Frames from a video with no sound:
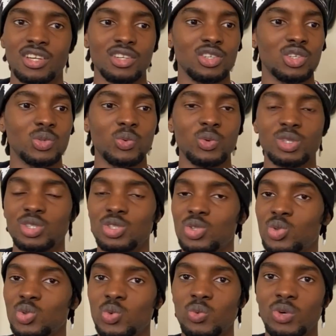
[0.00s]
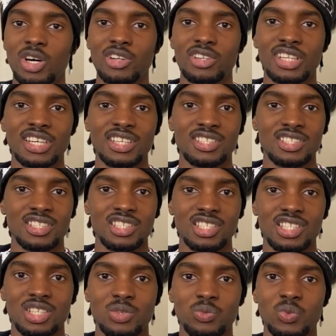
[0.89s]
doing too well next
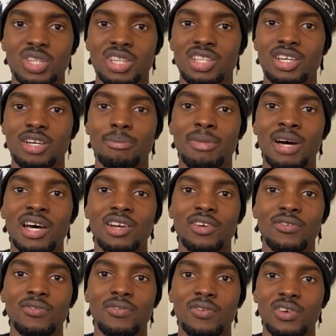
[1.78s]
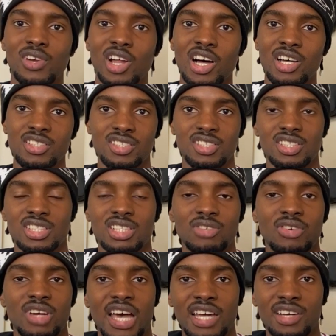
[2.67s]
season with the amount of losses they've
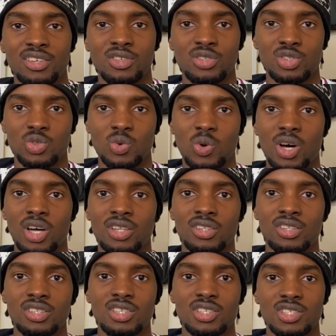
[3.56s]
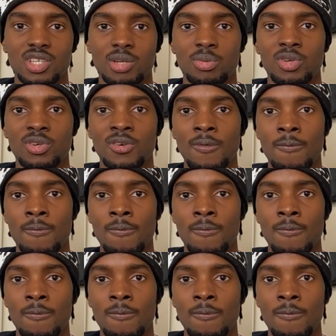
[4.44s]
had in their squad this summer.